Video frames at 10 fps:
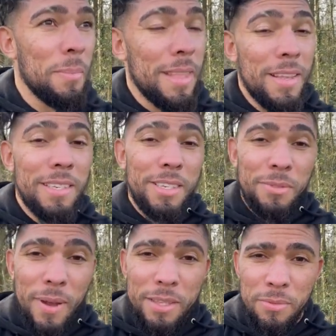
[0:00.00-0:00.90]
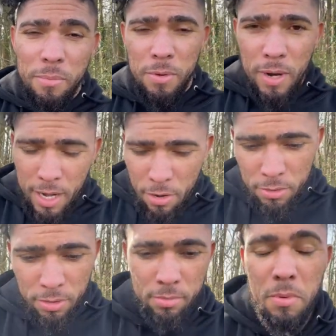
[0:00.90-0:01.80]
the easiest fight for me right now
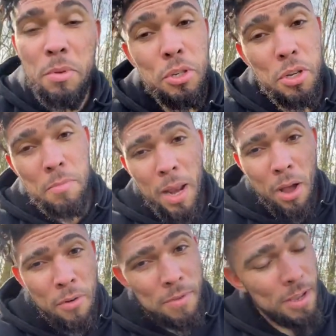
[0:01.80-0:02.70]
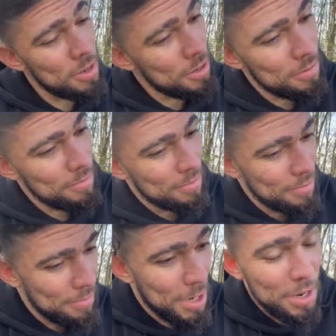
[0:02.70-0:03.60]
is maybe Jan
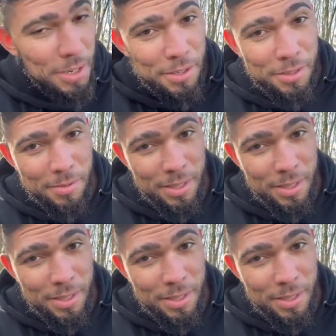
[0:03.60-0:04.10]
Błachowicz, because